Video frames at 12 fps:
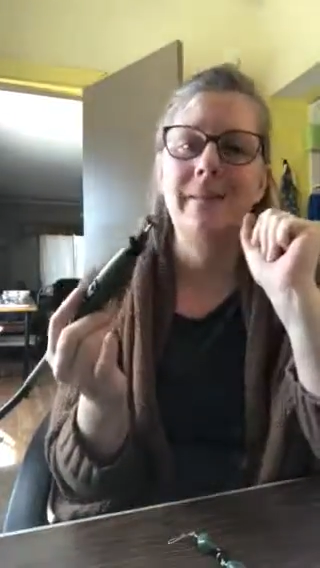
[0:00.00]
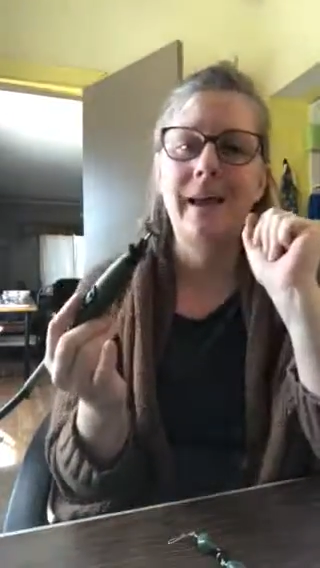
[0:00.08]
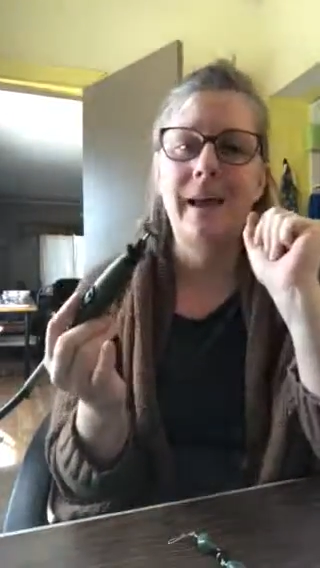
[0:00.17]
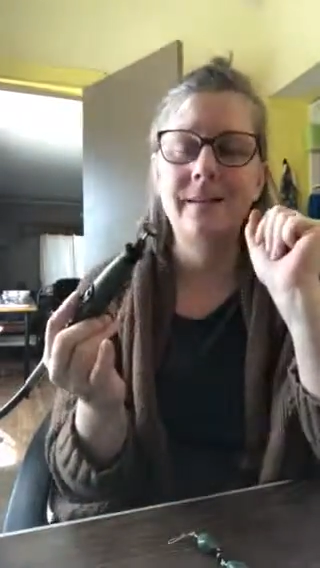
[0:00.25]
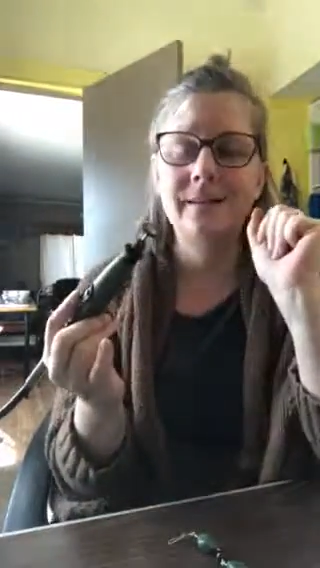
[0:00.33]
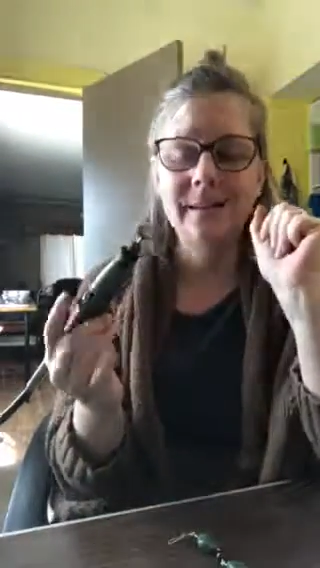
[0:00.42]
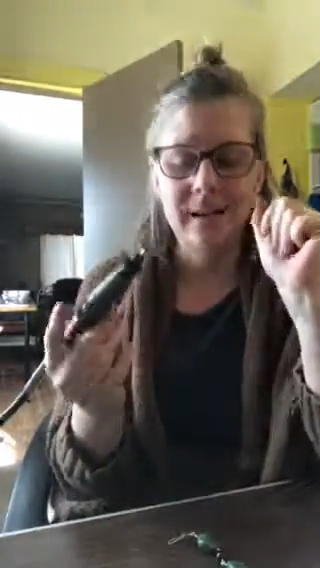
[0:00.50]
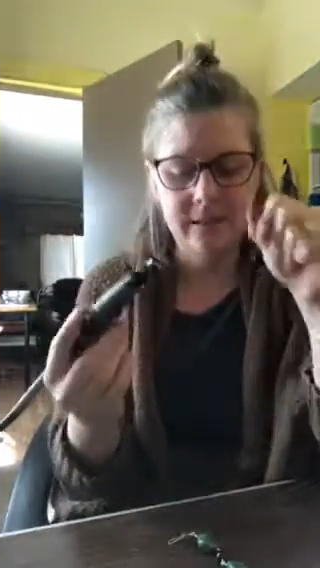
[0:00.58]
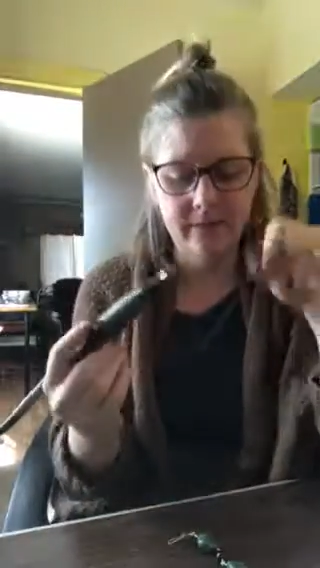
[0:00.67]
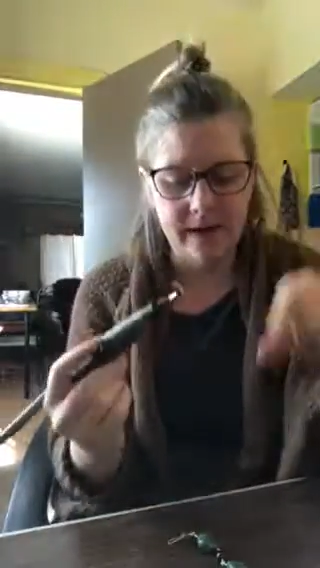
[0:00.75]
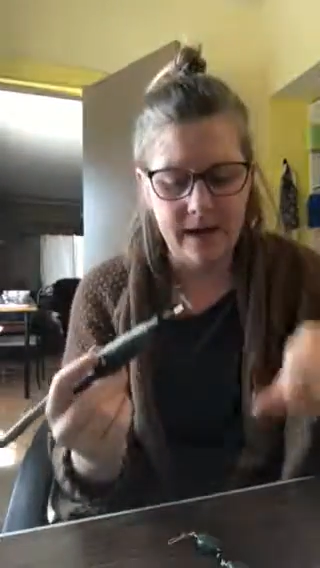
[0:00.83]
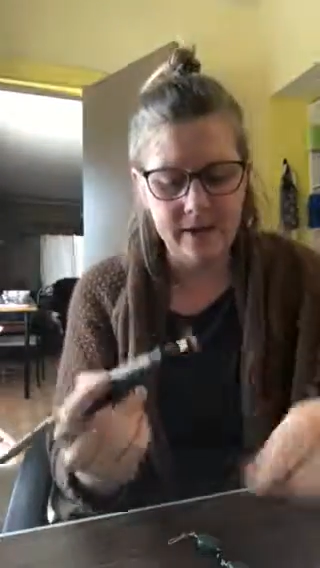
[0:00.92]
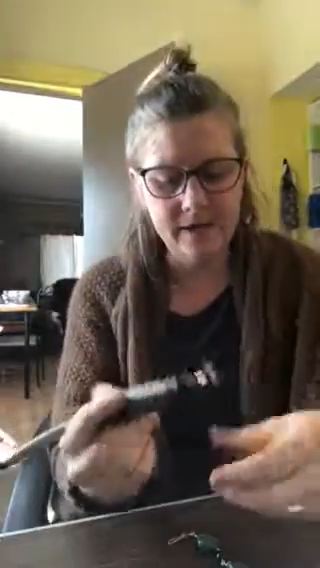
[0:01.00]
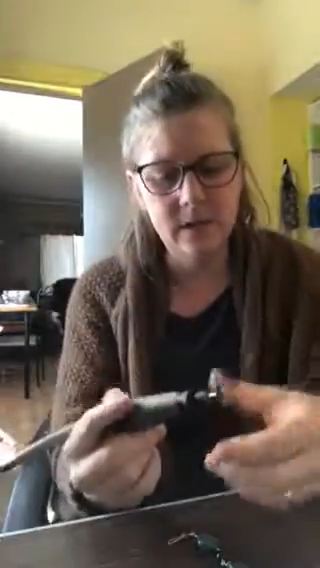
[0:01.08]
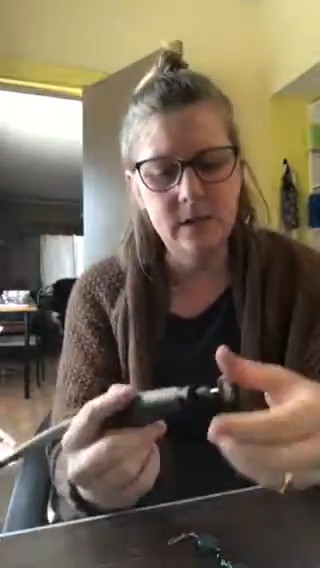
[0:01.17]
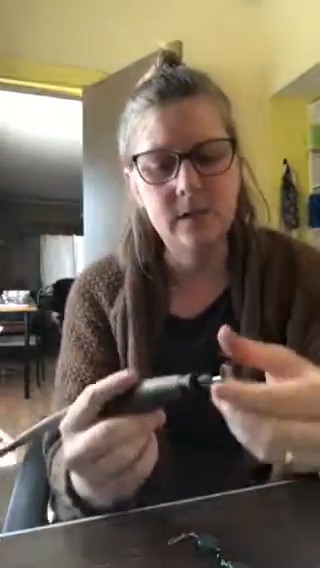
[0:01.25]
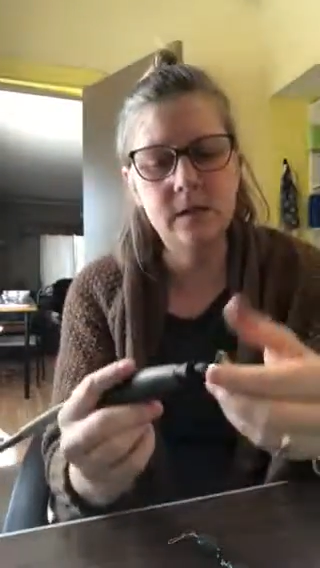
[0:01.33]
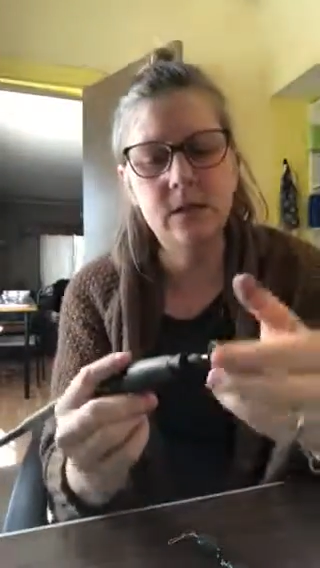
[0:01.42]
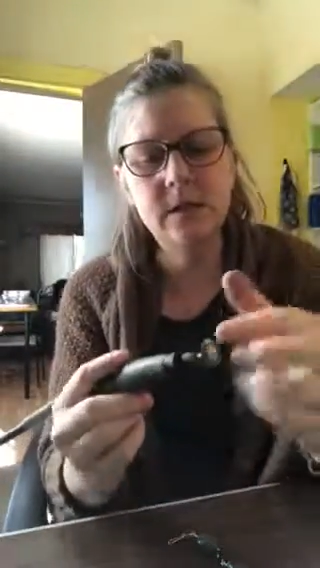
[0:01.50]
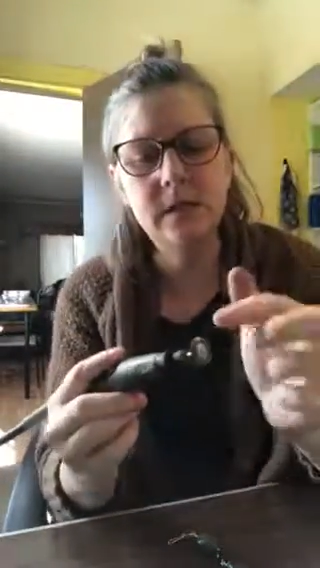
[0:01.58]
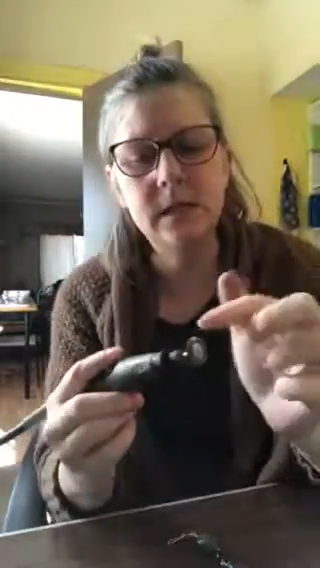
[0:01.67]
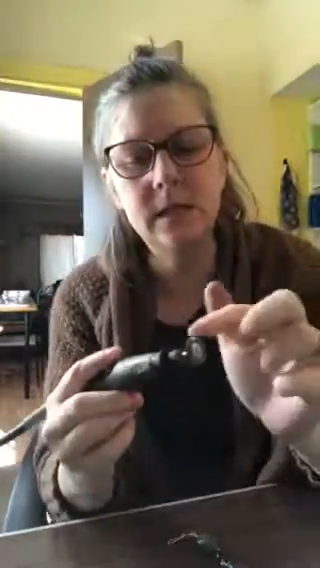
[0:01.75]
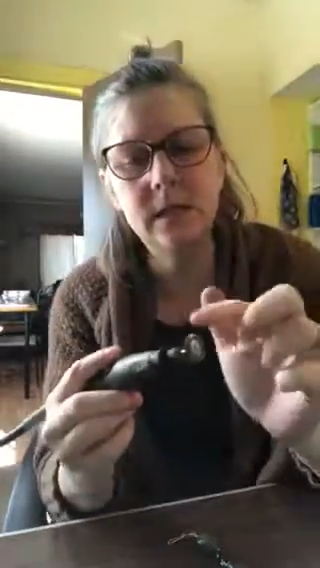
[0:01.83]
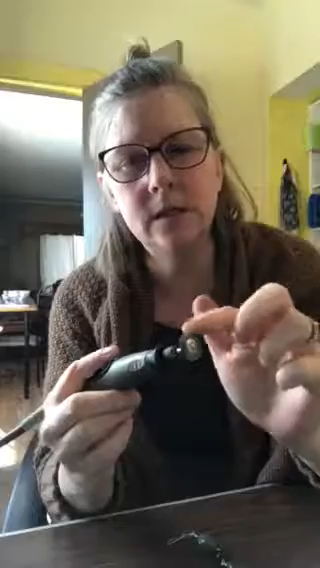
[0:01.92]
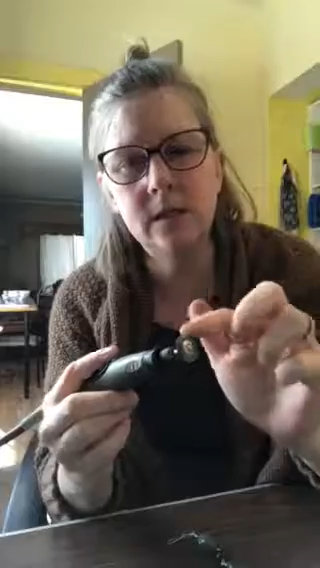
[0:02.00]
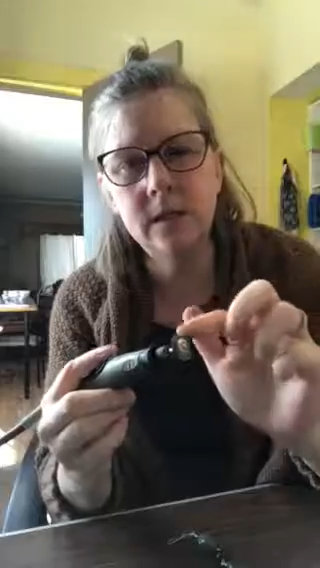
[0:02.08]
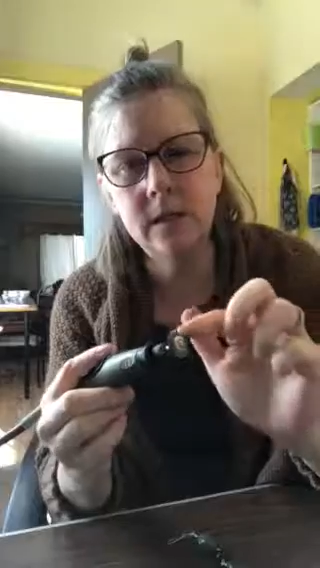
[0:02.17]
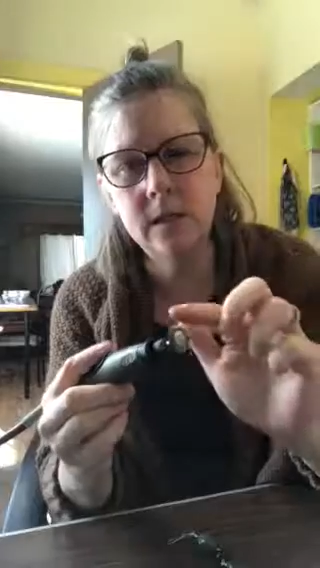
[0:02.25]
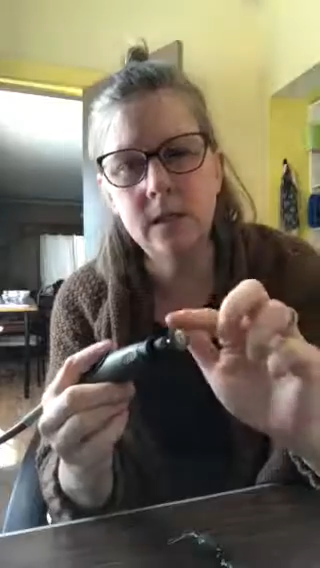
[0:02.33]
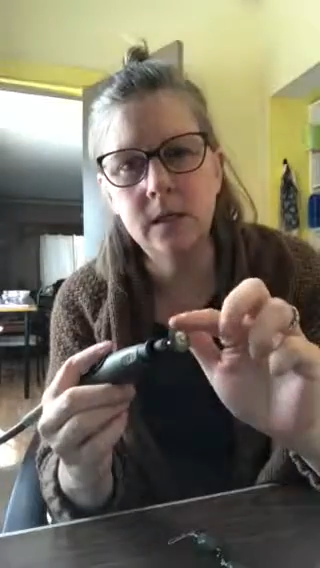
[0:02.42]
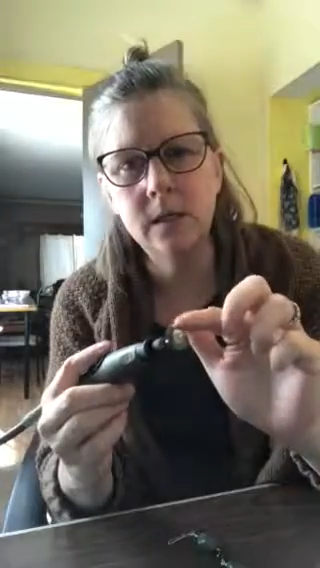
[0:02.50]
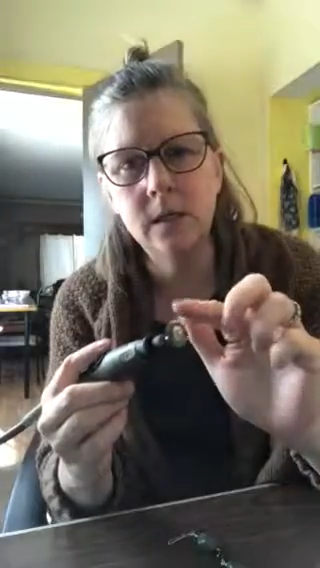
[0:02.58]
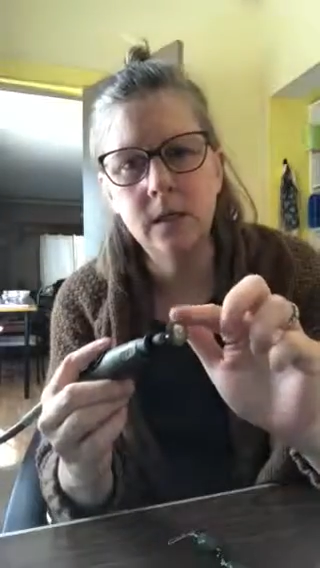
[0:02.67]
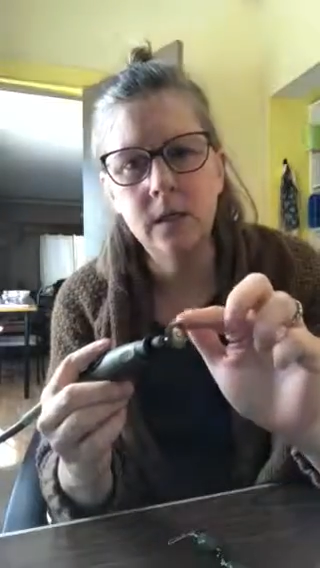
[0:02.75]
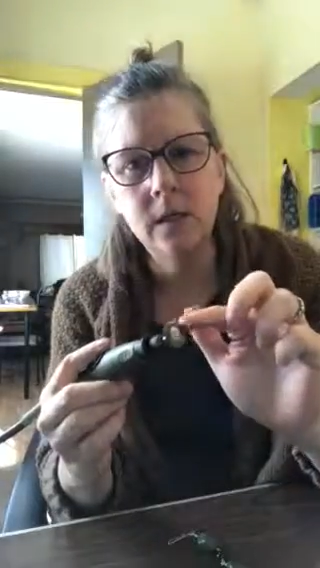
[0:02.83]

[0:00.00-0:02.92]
that's it, right? So this is just a little steel